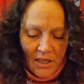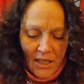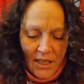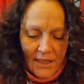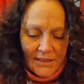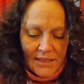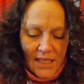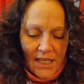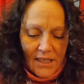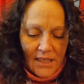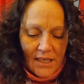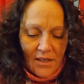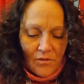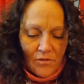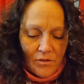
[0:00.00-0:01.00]
He sat
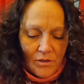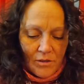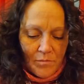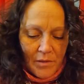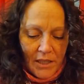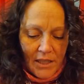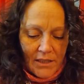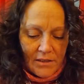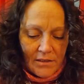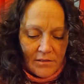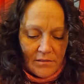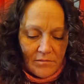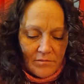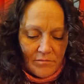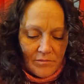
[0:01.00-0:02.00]
down on the bed and
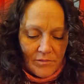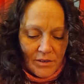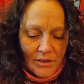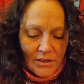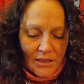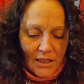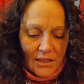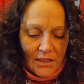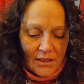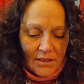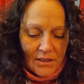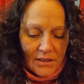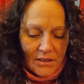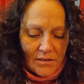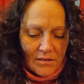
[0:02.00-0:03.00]
stuck
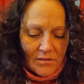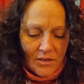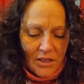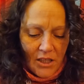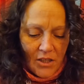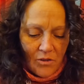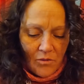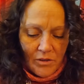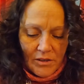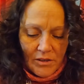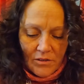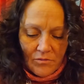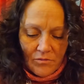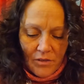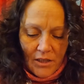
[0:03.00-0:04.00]
his toe into
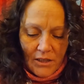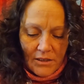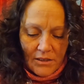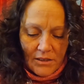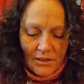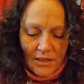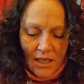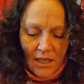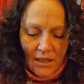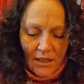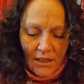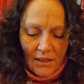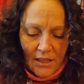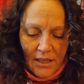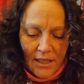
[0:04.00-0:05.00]
the right
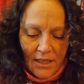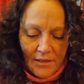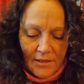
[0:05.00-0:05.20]
stocking leg.